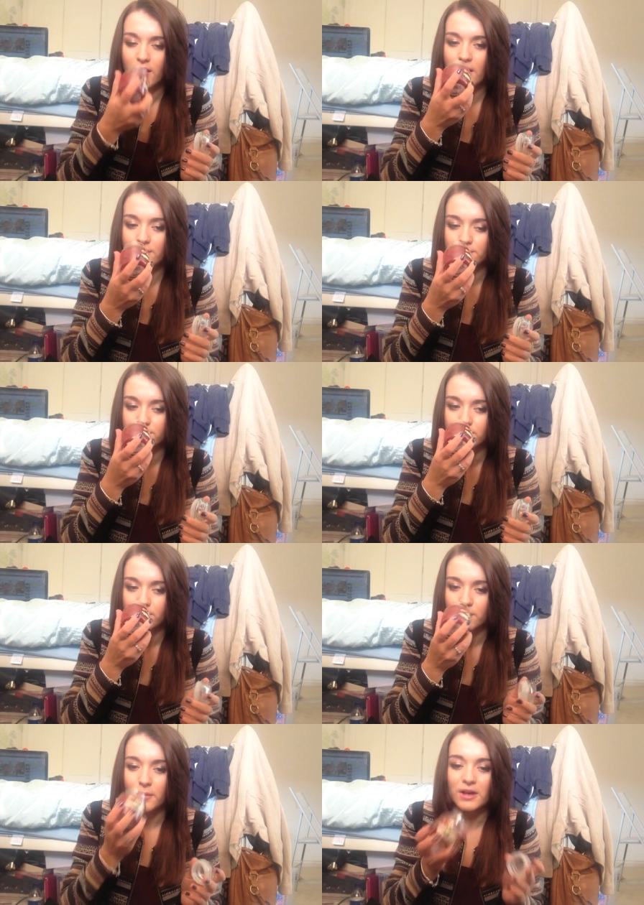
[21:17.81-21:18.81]
Um,
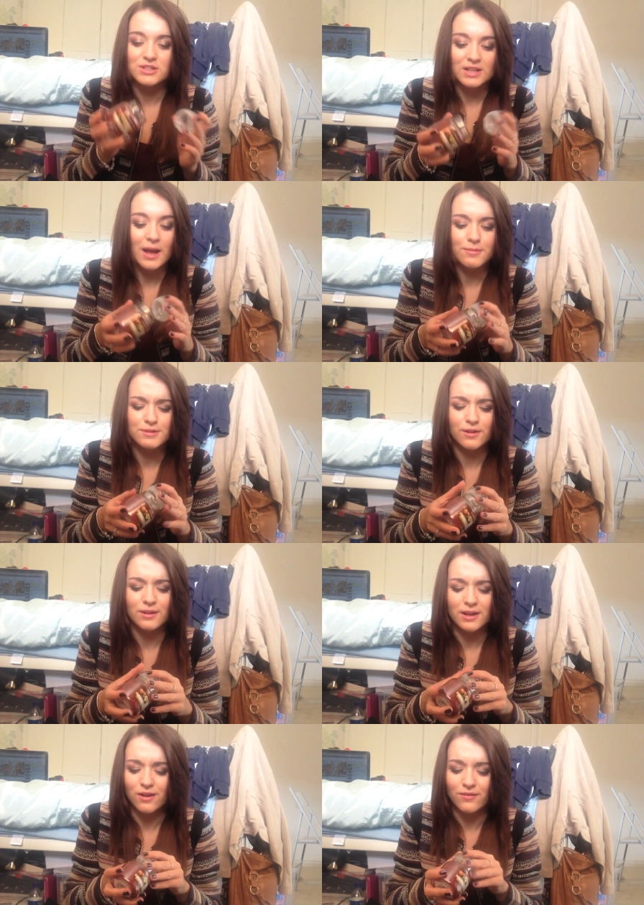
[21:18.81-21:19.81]
but I just
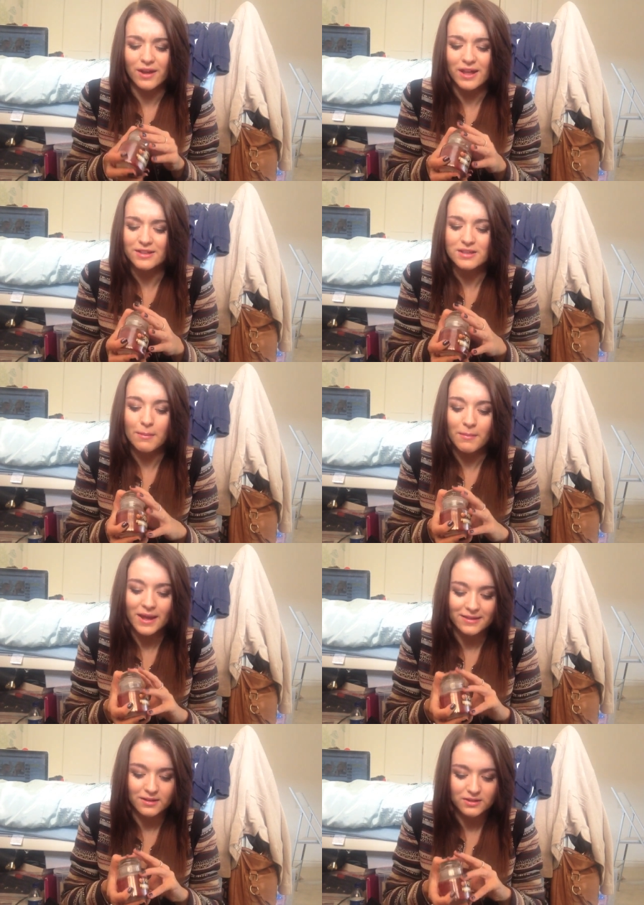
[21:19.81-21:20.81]
absolutely love it. It's
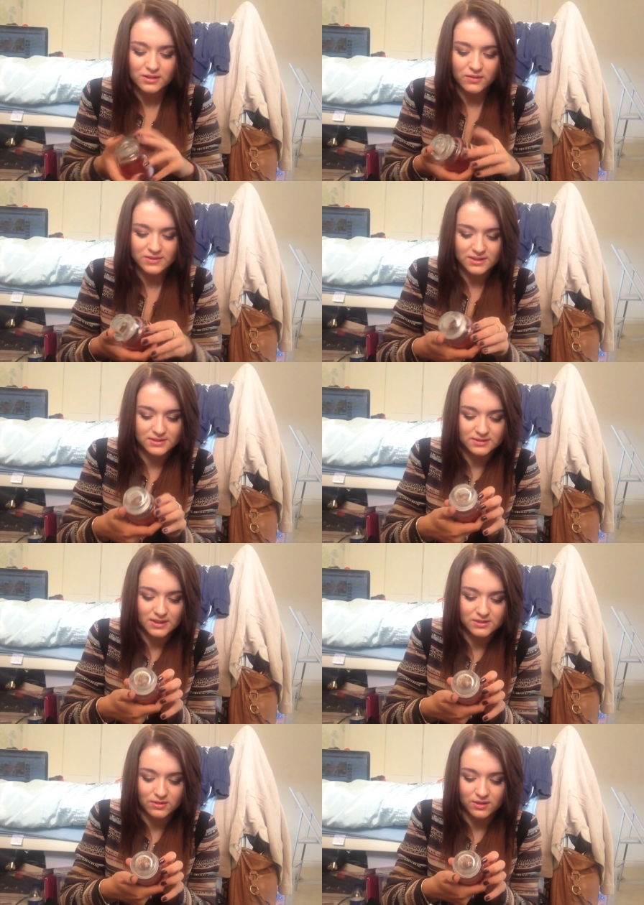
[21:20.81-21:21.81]
amazing. I don't know if it says the
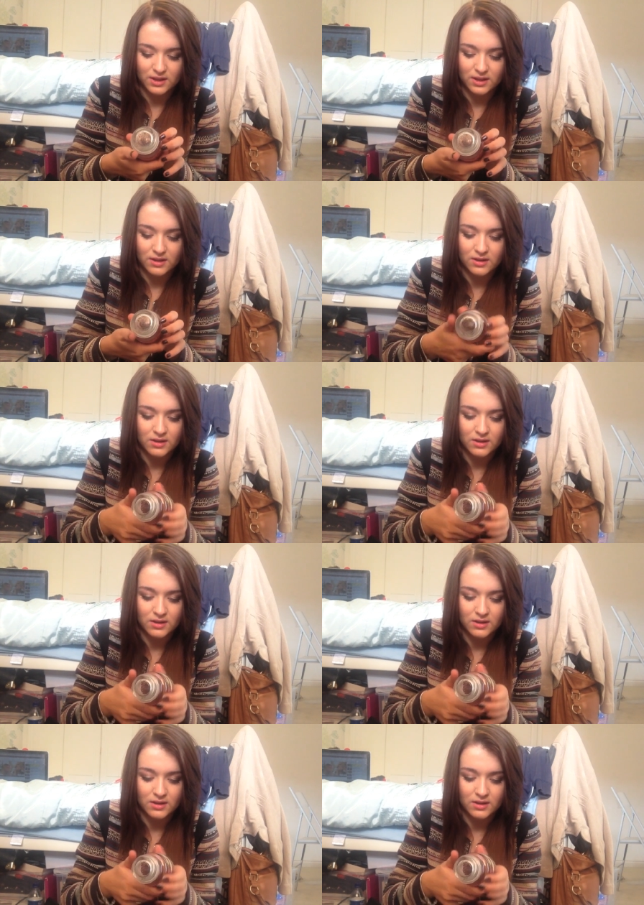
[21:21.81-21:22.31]
scents on here.